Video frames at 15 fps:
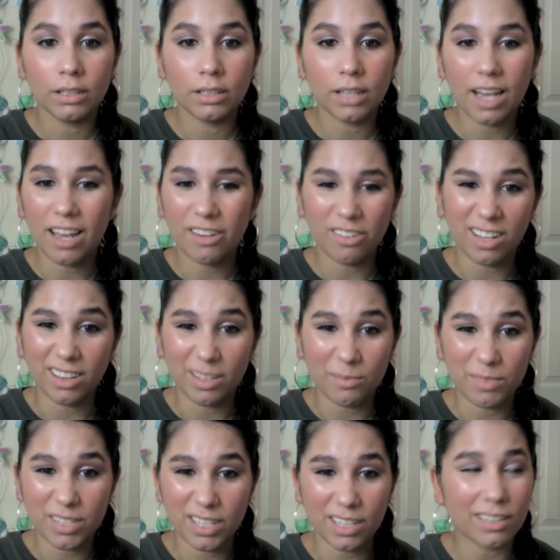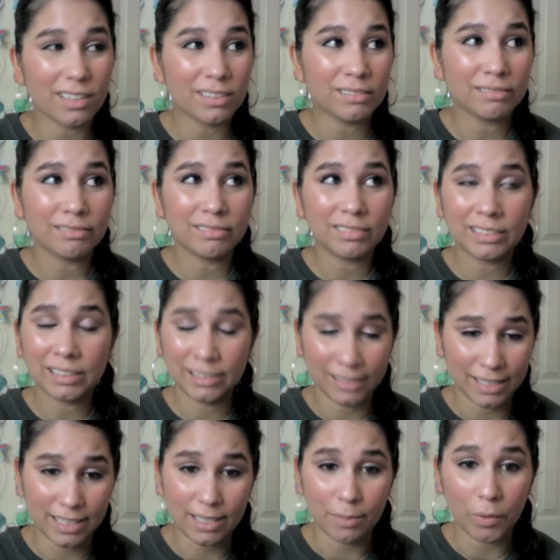I don't add lipstick
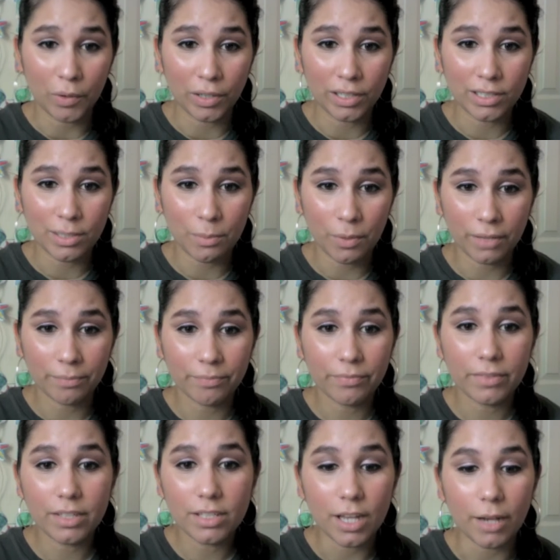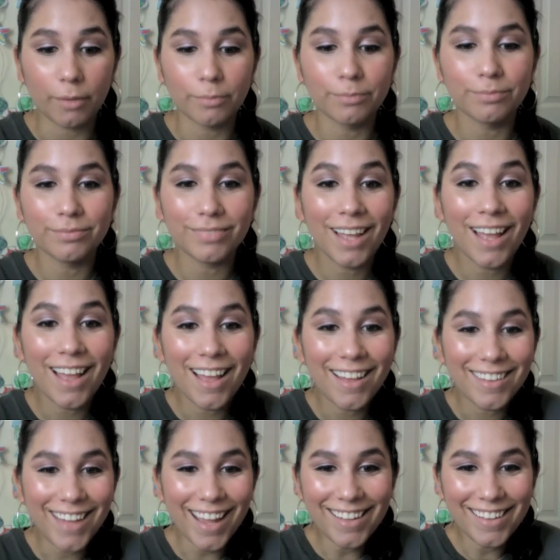unless I'm going somewhere. So
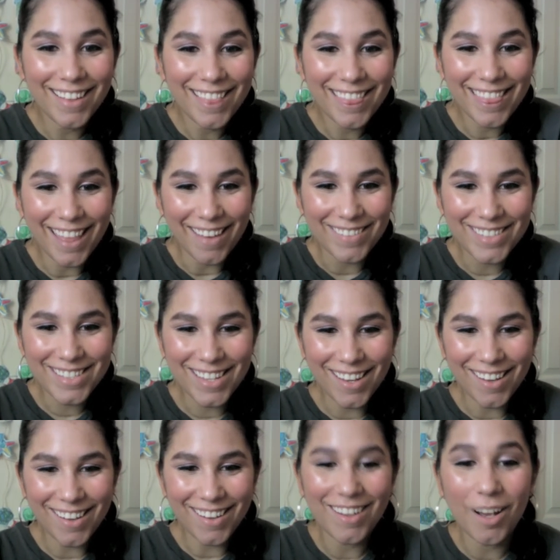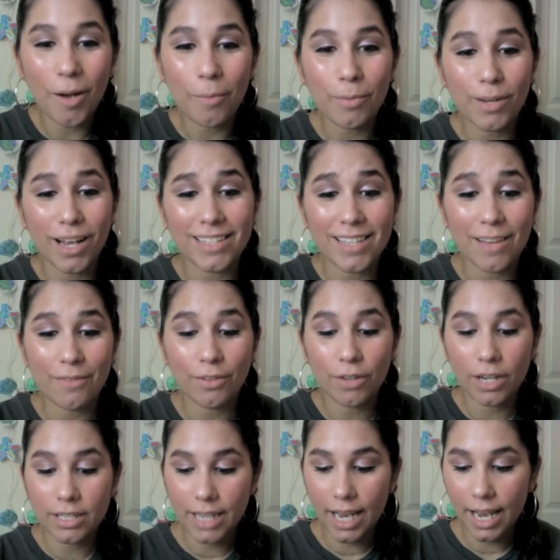Okay, that was all. Hope you guys have a
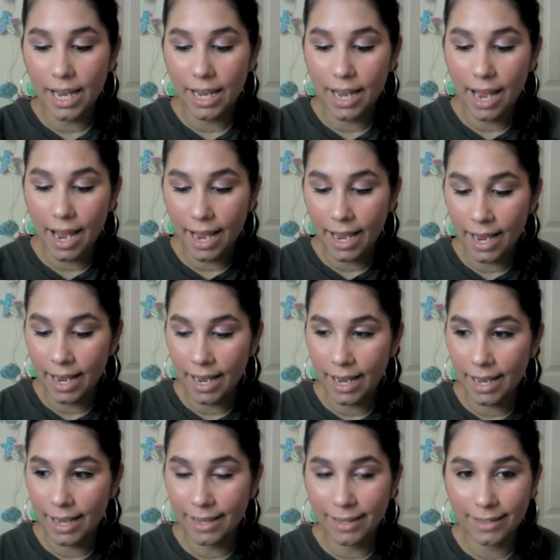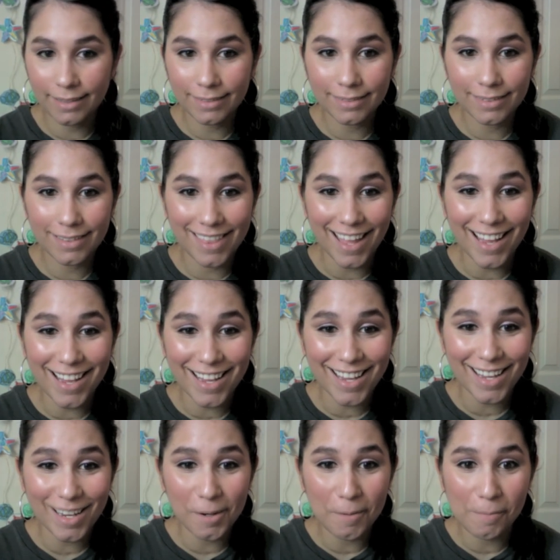great day and thank
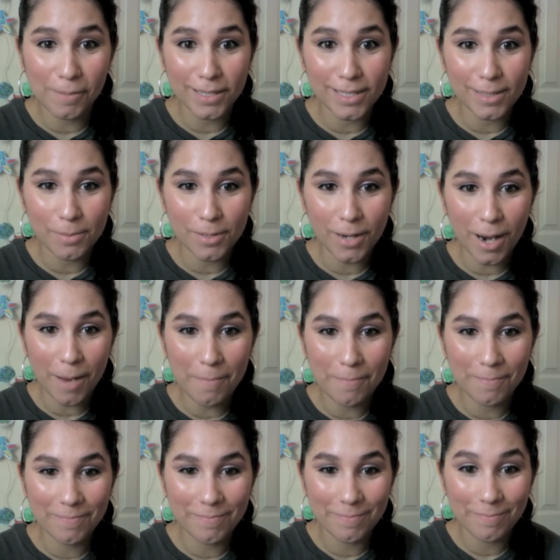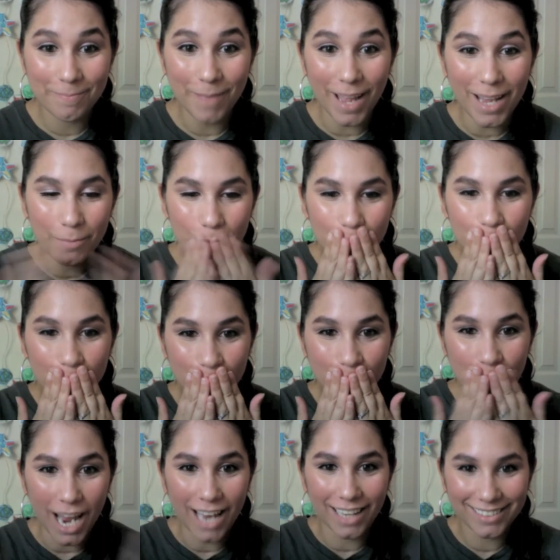you. Please subscribe. Bye.